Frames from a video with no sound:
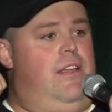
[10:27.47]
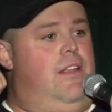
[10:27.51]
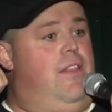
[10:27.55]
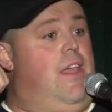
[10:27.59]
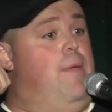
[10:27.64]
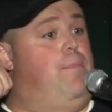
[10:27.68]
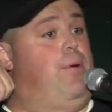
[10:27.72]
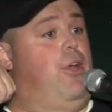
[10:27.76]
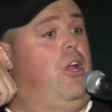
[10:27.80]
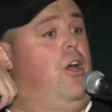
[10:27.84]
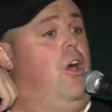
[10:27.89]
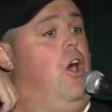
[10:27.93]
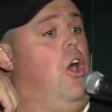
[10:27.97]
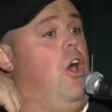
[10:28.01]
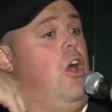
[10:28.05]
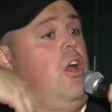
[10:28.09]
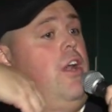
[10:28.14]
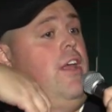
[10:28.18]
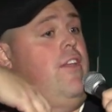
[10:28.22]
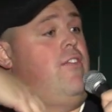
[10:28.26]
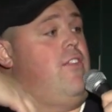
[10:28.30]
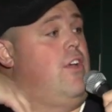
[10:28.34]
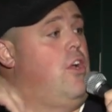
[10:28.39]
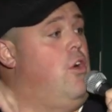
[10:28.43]
they put a
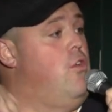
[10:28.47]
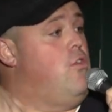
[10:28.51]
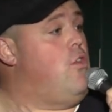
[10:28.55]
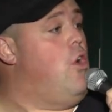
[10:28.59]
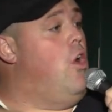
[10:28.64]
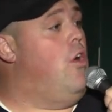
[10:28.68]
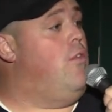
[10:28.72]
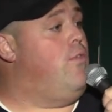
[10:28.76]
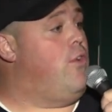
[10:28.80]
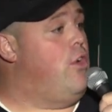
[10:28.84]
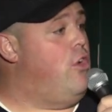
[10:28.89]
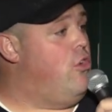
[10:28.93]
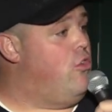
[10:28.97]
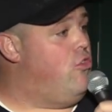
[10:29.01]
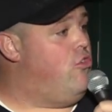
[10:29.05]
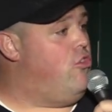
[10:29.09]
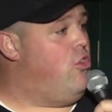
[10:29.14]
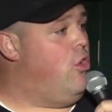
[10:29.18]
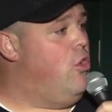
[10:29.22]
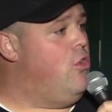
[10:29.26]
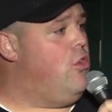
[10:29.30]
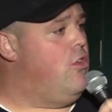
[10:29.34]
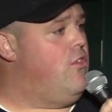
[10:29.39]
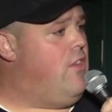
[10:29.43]
harness that goes over your
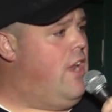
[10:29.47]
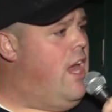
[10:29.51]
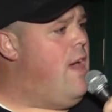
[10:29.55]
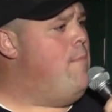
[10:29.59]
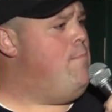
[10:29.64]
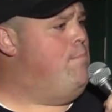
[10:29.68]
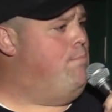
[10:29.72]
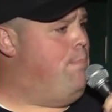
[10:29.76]
shoulders. And I'm